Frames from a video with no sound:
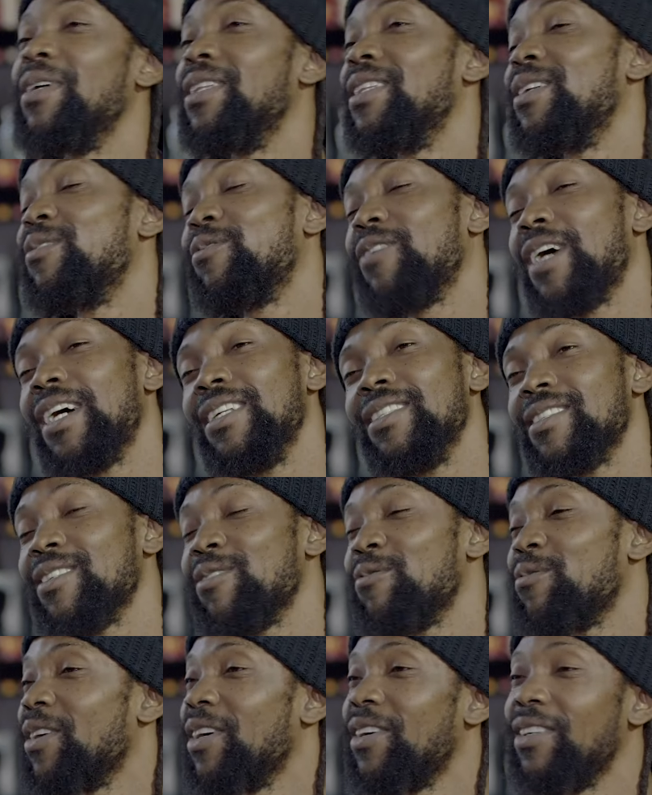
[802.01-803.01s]
mean, the fans
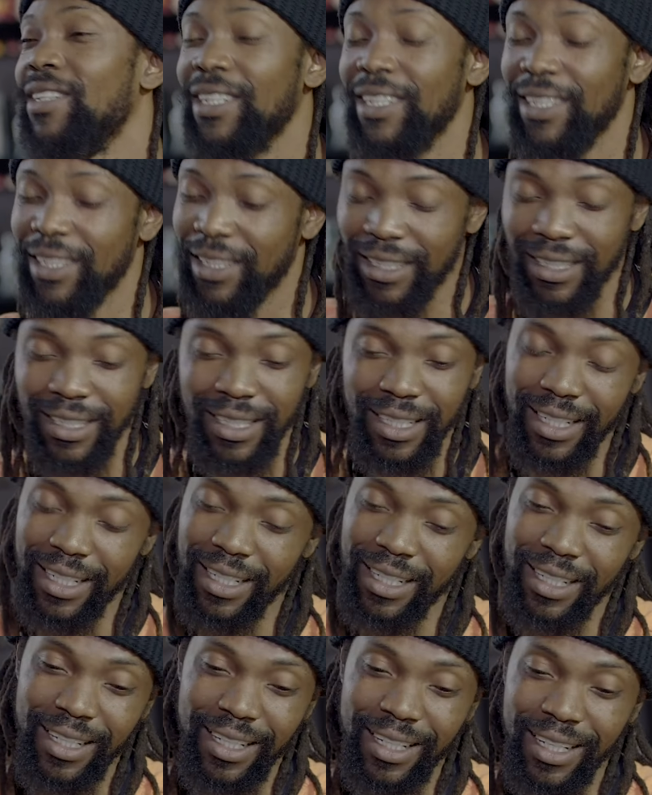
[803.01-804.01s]
are very
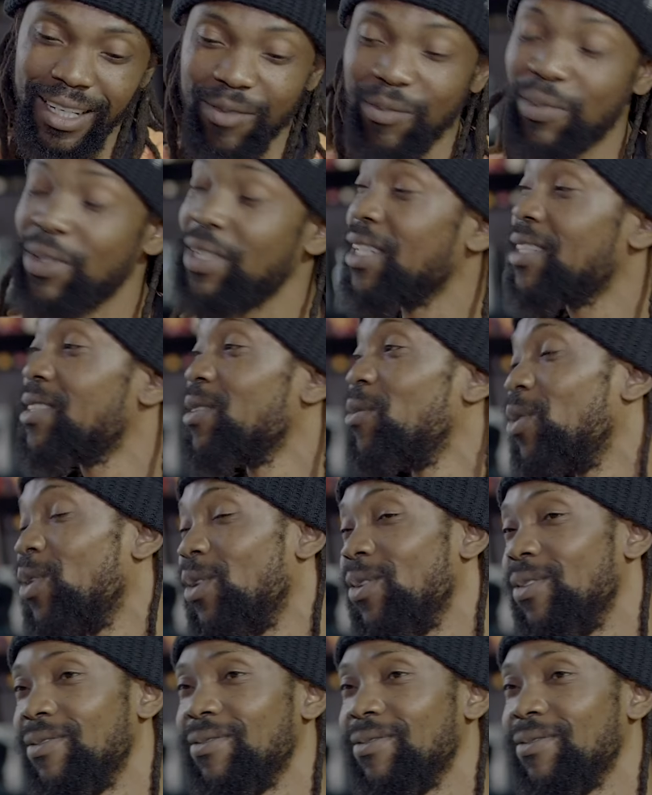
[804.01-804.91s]
unpredictable.